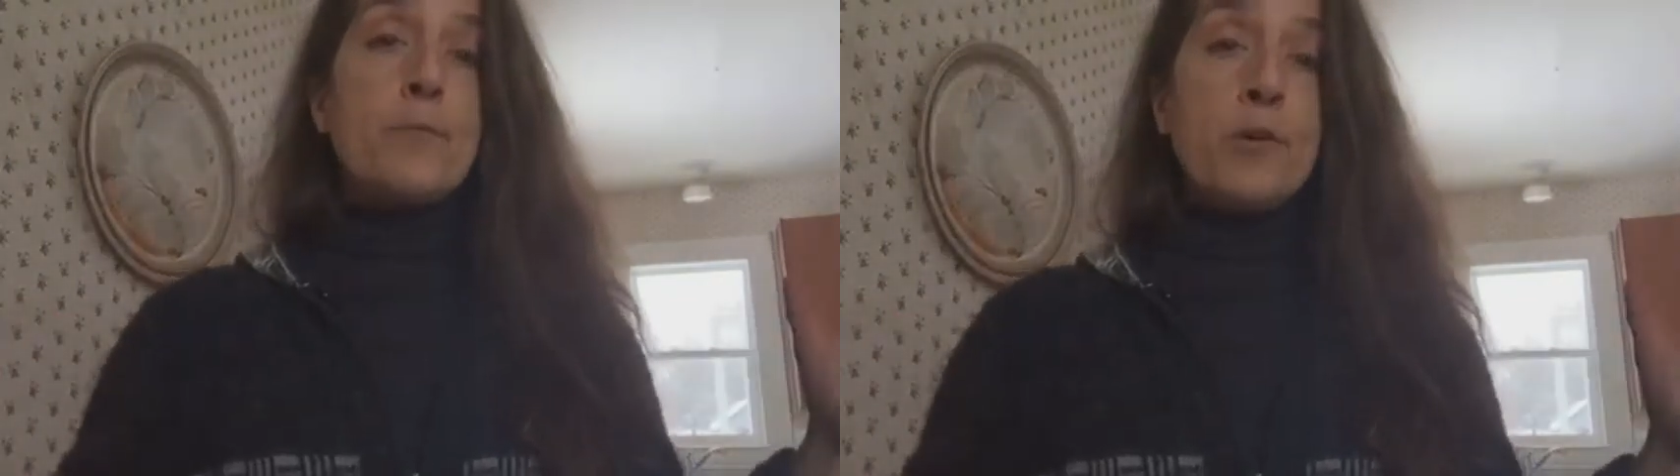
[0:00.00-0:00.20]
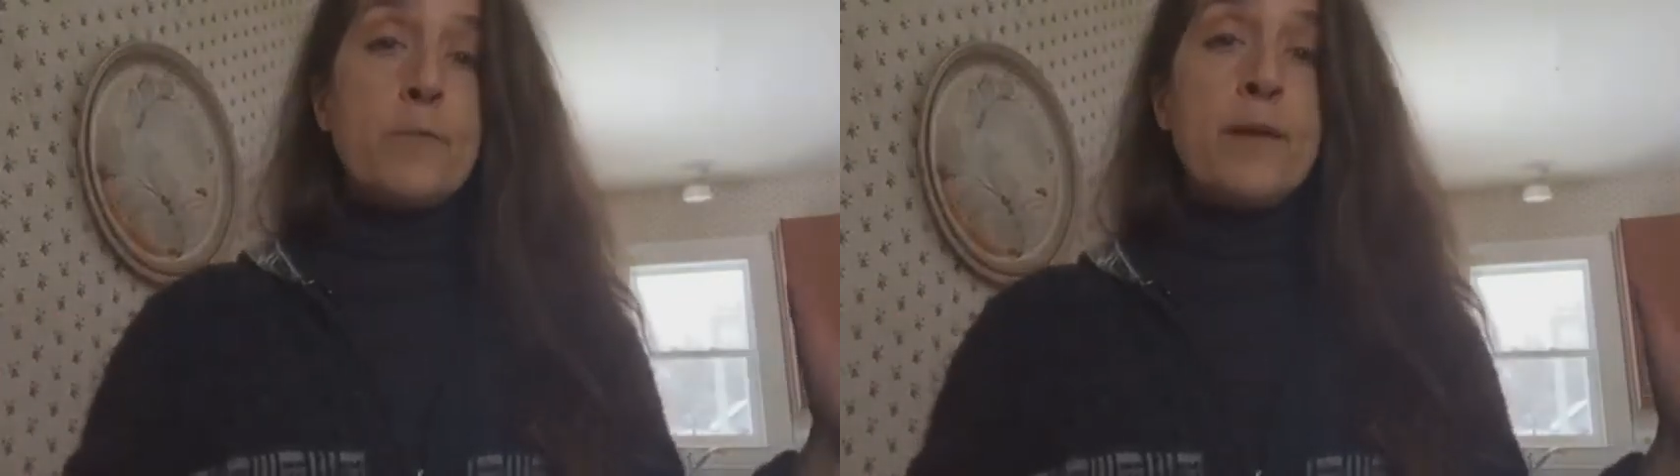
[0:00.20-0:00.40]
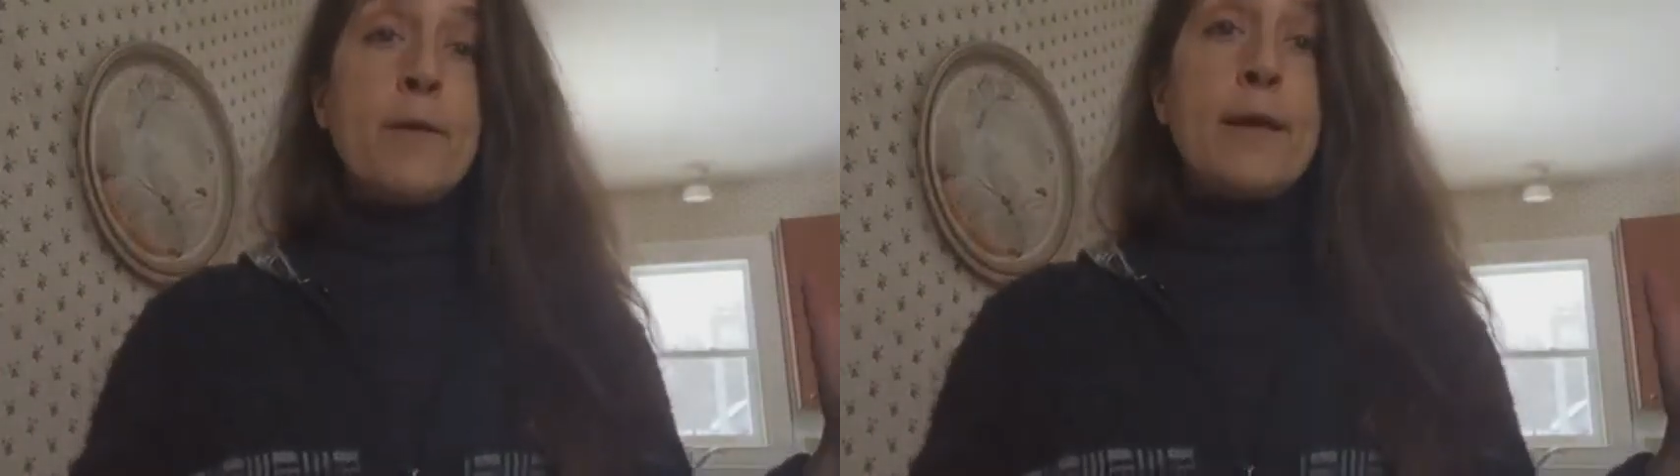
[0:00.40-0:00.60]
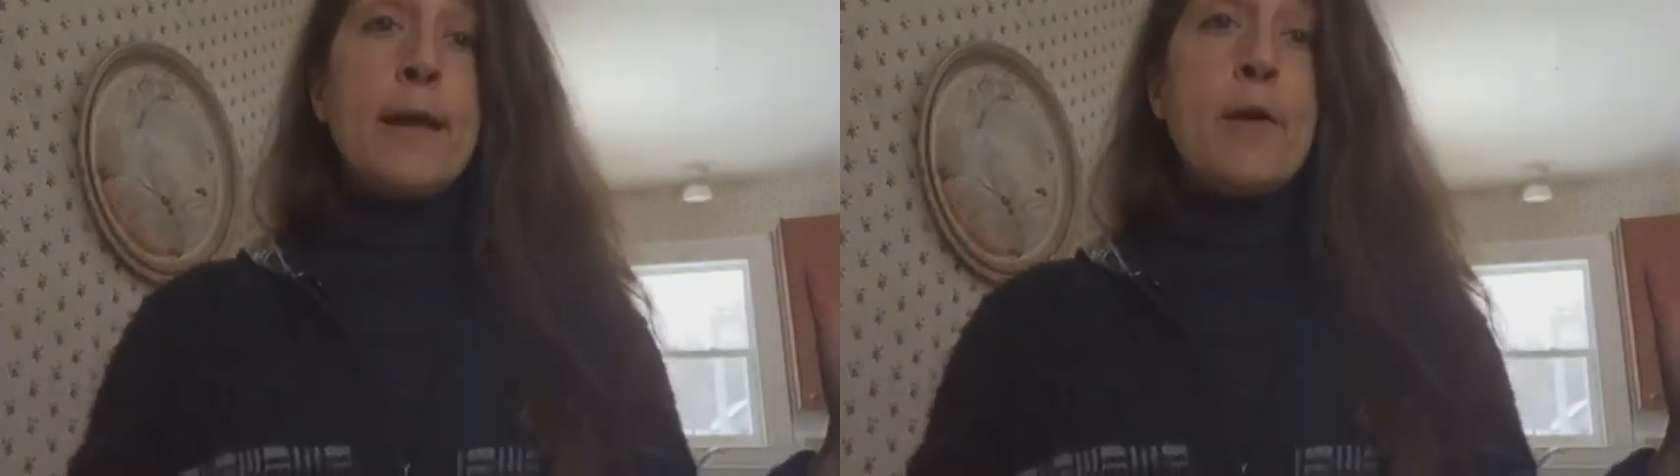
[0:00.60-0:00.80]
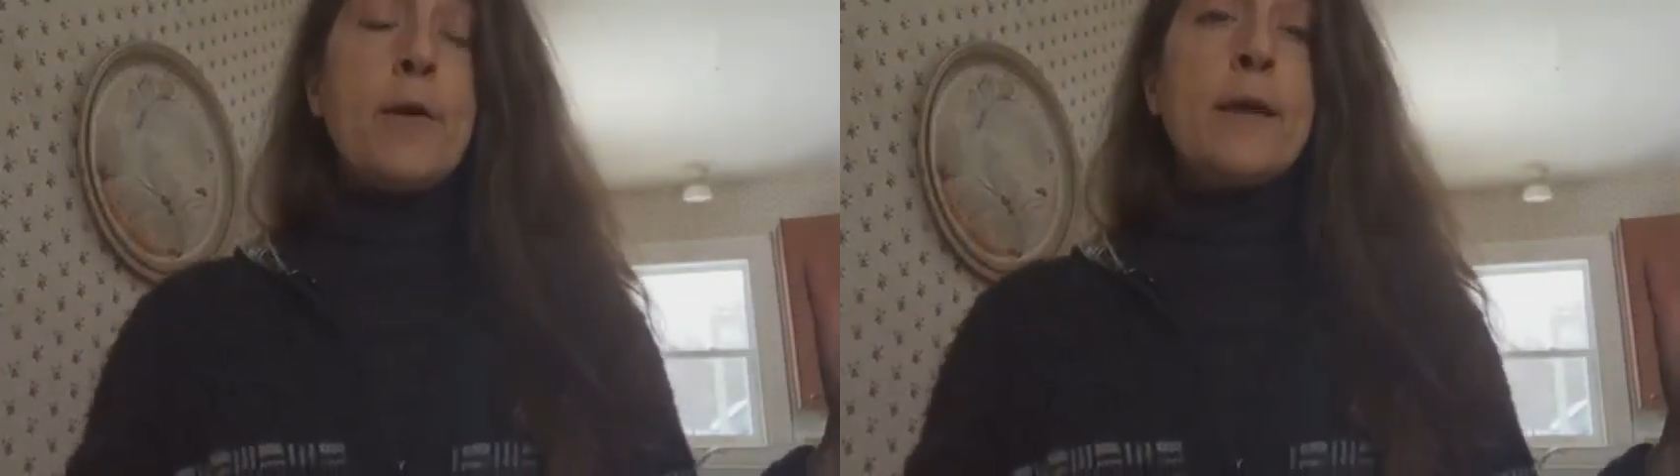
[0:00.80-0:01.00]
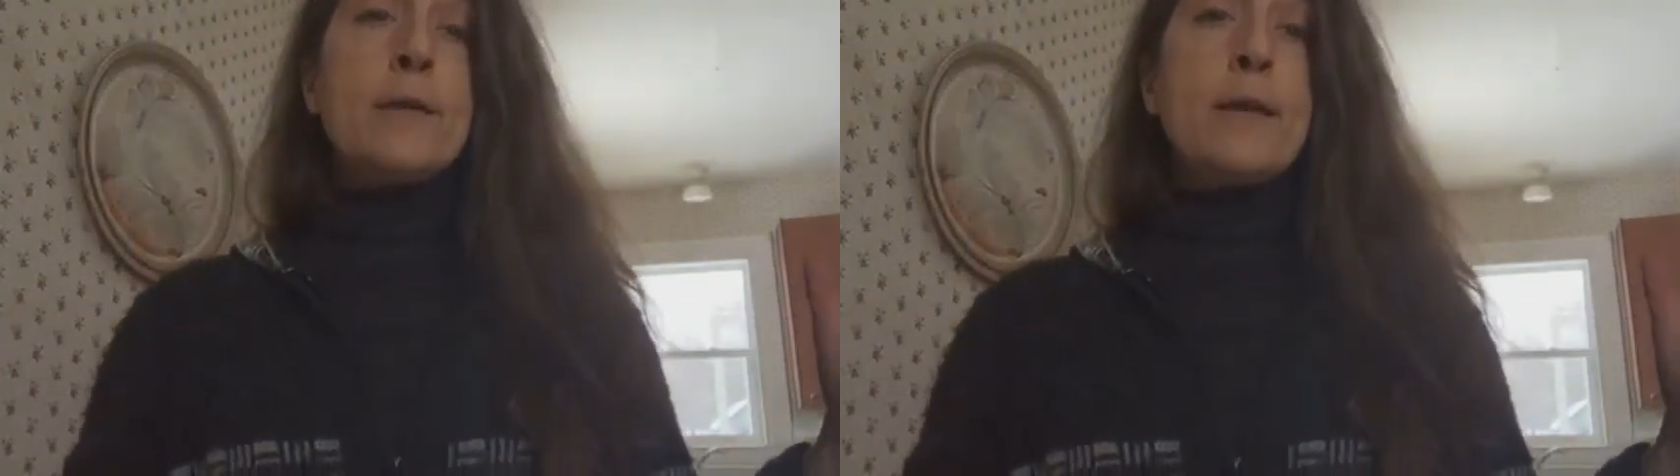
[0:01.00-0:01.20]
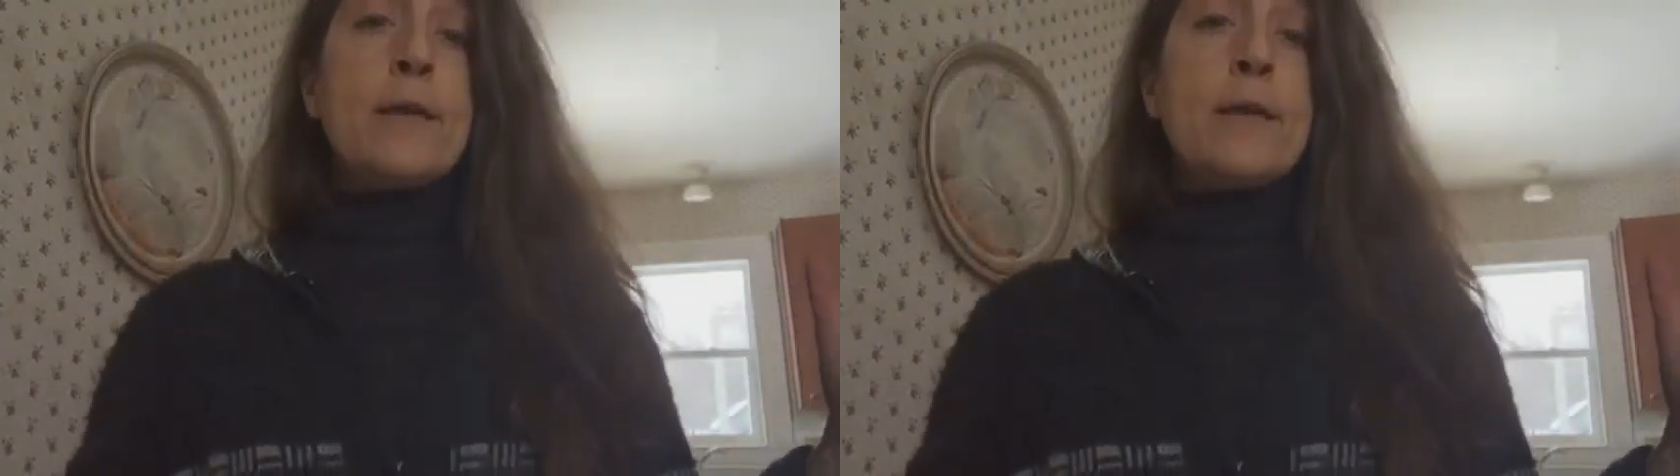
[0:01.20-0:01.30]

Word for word: up with me right now and,